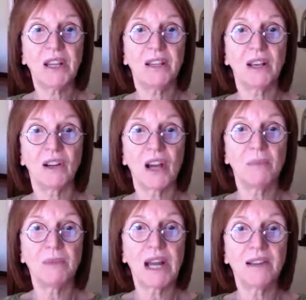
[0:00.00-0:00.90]
They'll
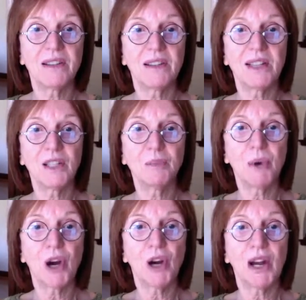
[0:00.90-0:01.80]
come down to this
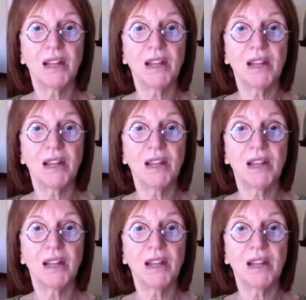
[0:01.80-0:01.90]
part,